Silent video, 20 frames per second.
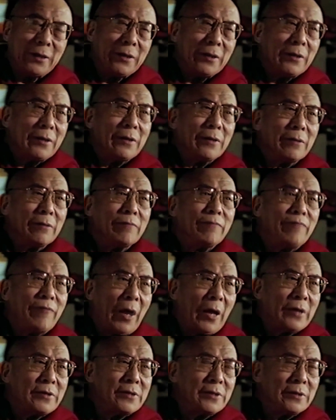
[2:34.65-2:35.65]
the
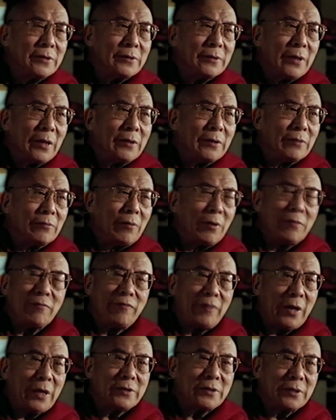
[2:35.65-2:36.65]
factor, one
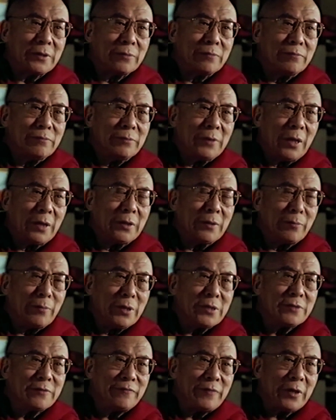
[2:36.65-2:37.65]
factor,
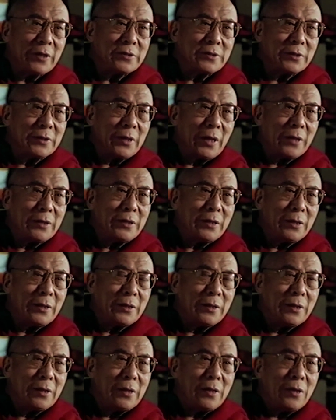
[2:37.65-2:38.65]
major factor,
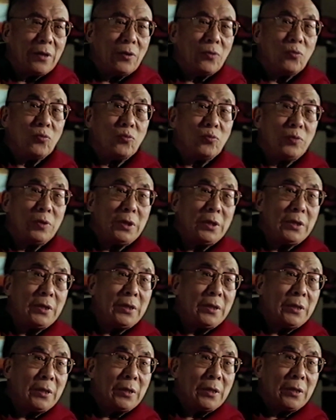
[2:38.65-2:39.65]

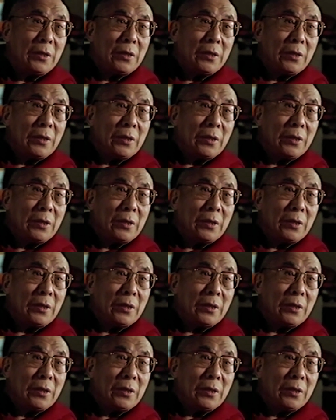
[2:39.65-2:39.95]
we,